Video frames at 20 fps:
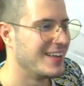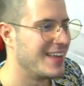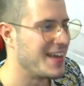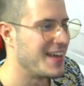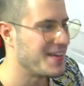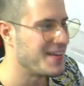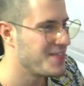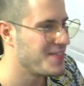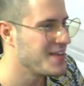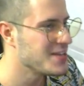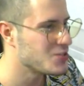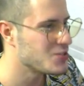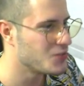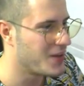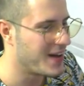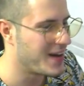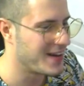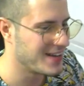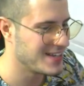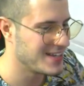Like, this
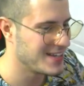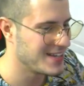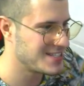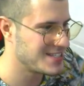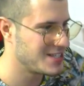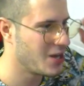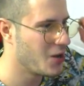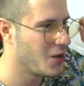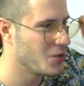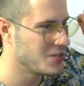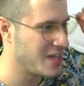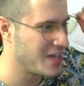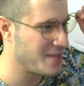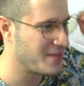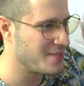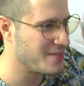one is so damn